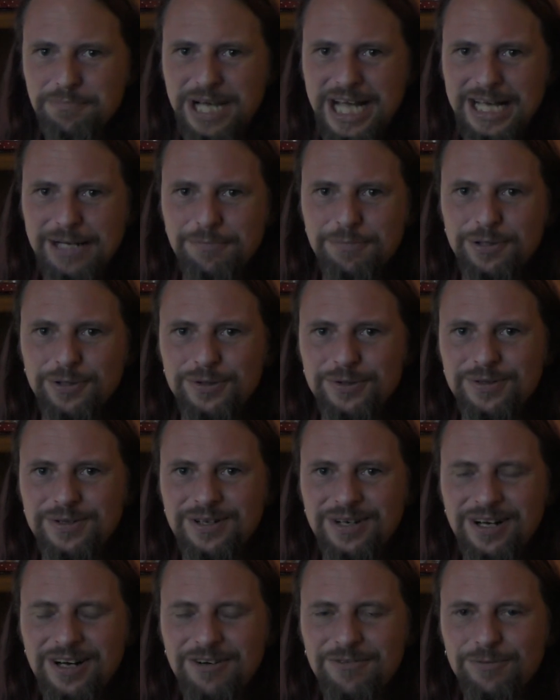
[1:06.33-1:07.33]
backbone
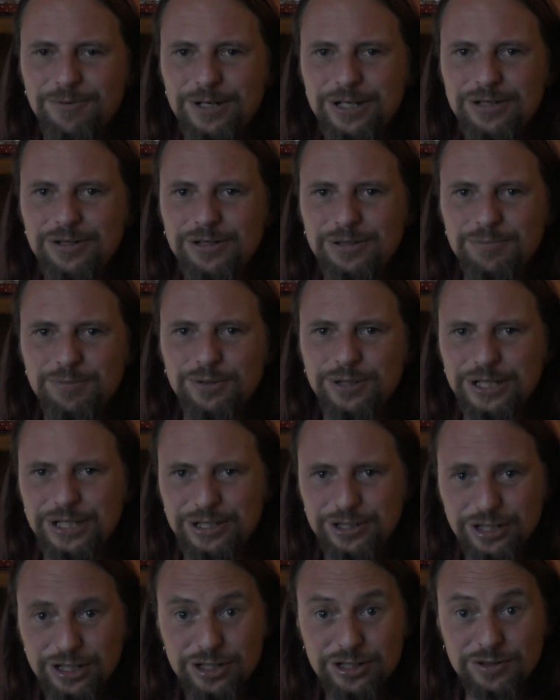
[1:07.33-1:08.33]
of what you can put
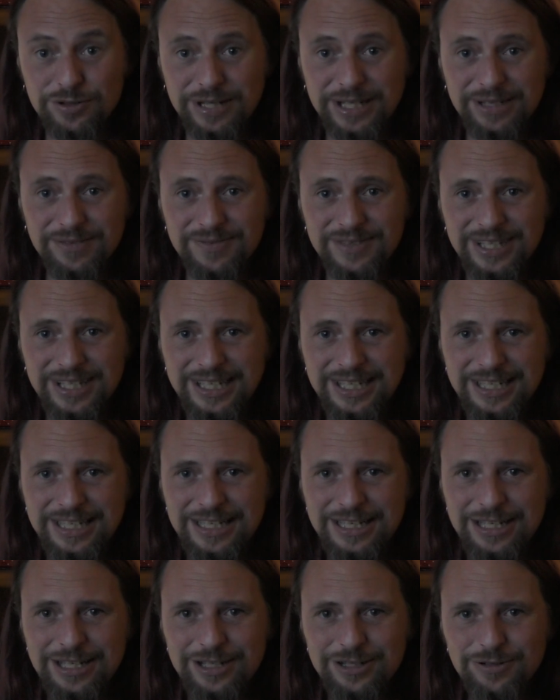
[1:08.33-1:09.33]
in ginger ale.
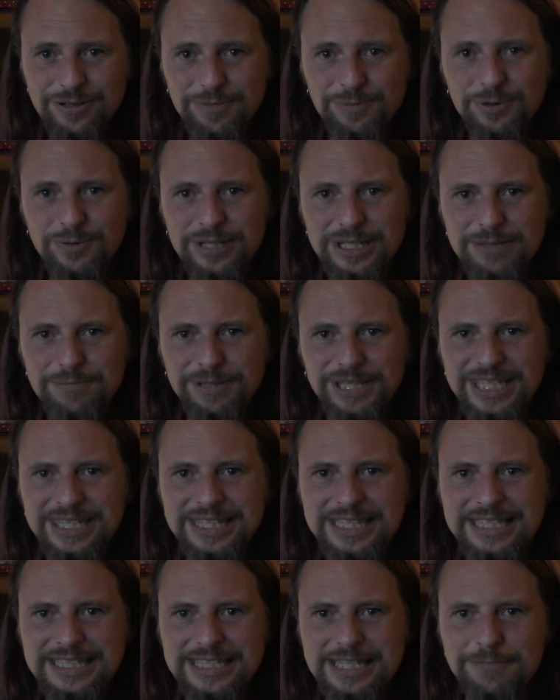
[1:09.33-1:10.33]
So I'm going to
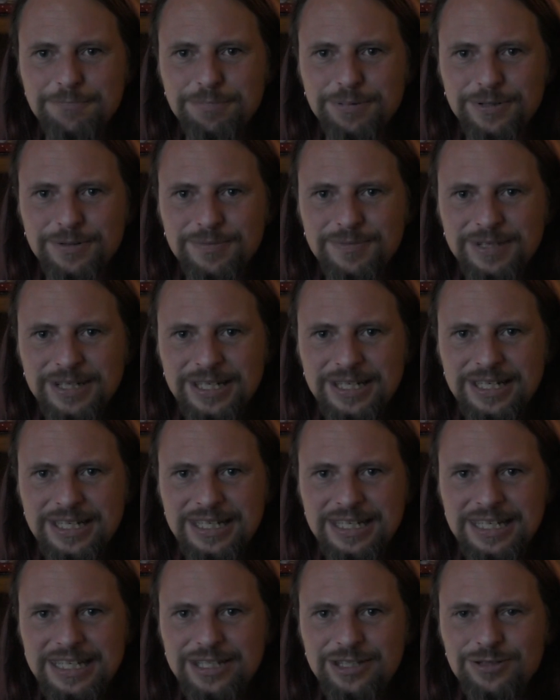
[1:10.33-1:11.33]
blend these up
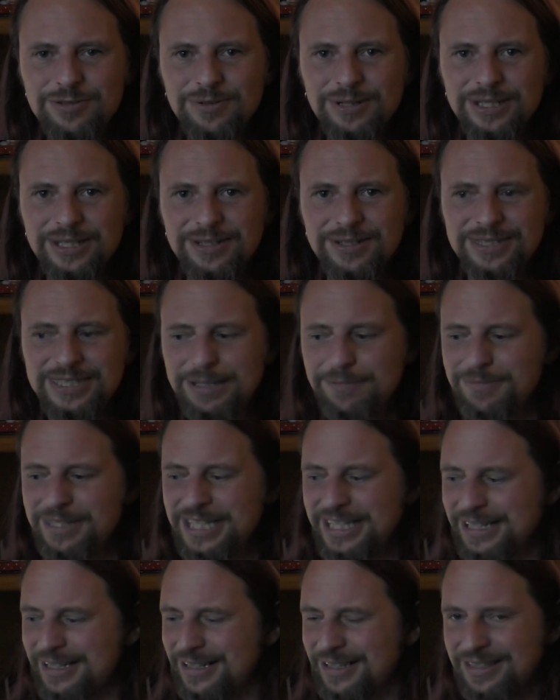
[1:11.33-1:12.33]
into a little
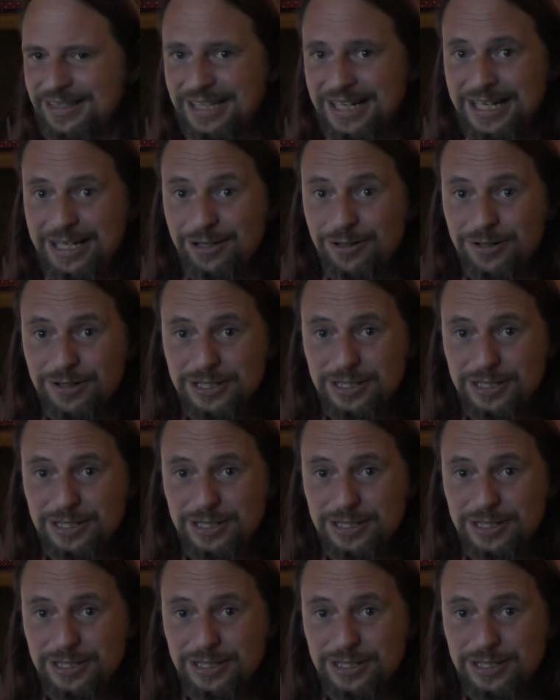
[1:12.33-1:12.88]
something that I call